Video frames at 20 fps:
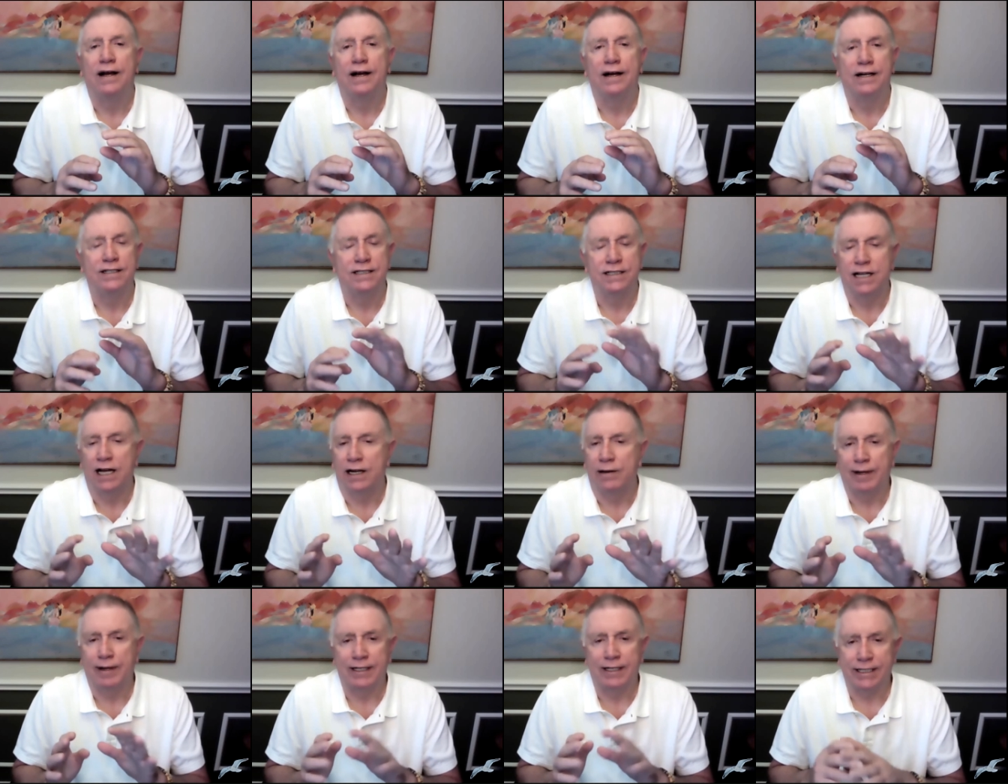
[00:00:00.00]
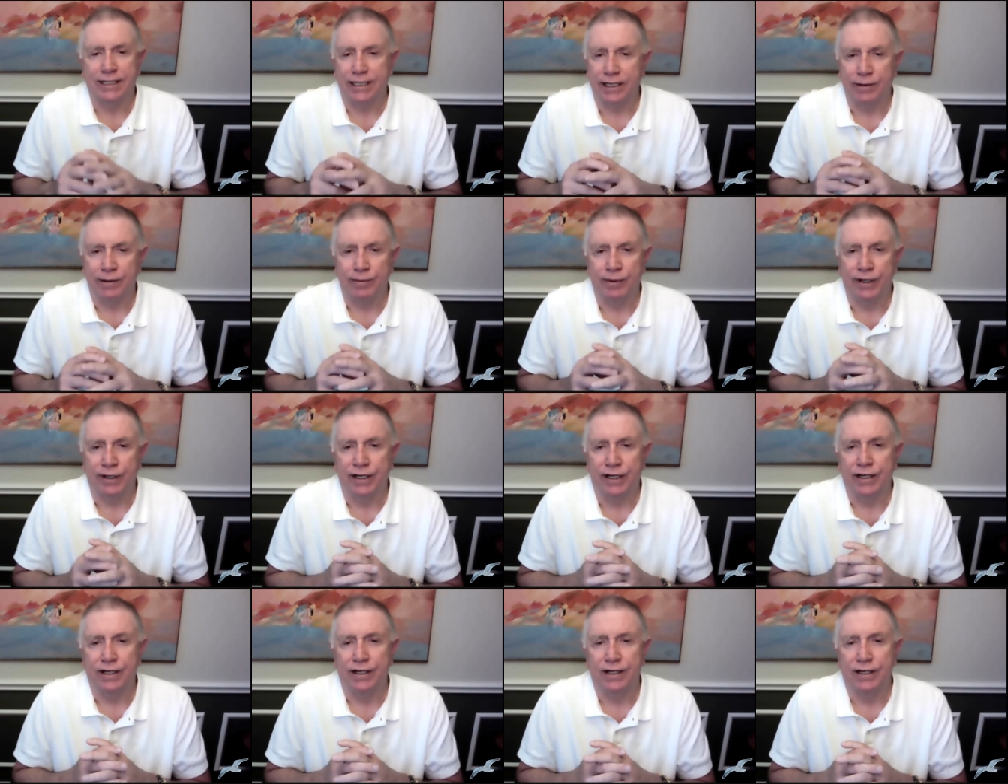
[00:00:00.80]
It's not about
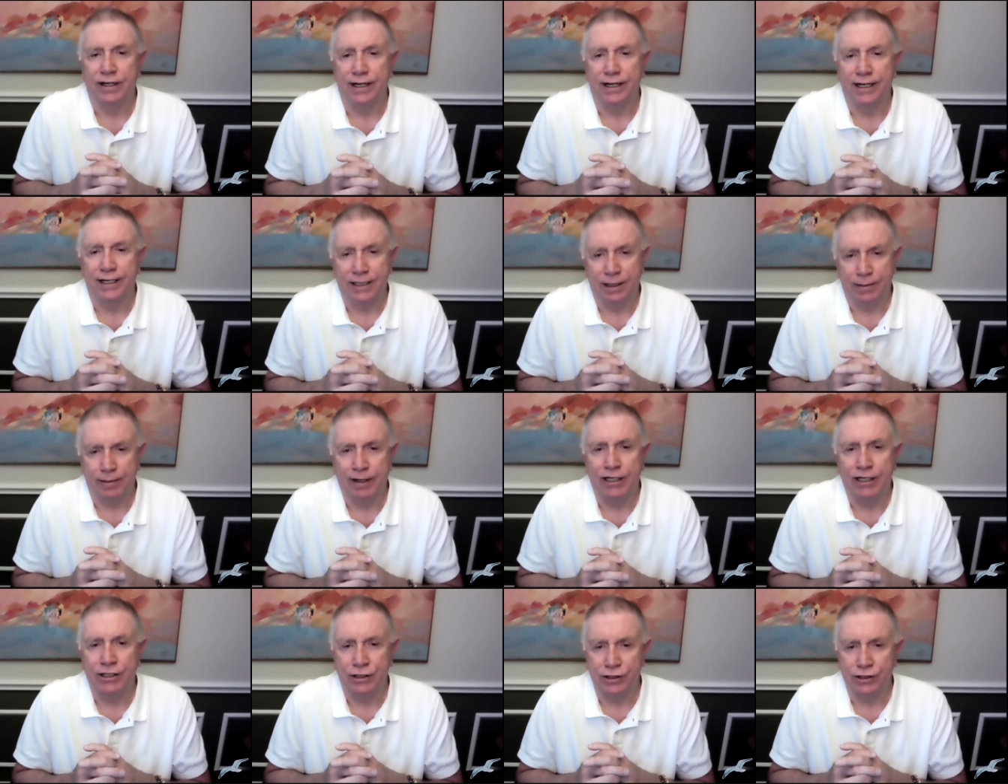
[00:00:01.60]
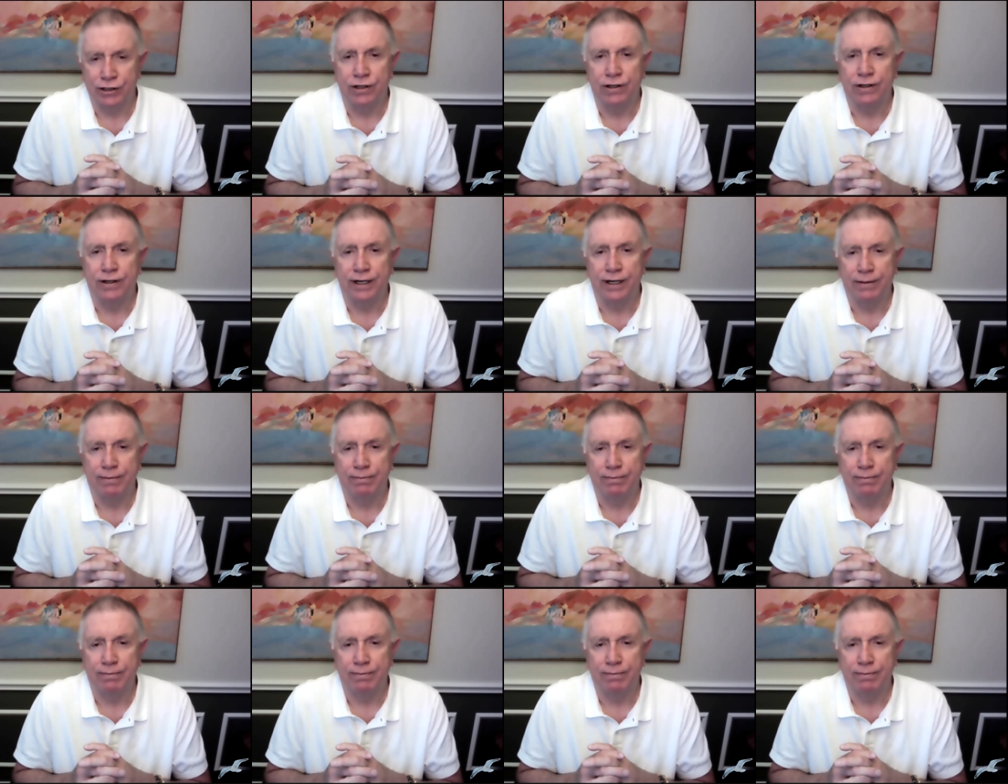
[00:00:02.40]
TEB, it's about your journey.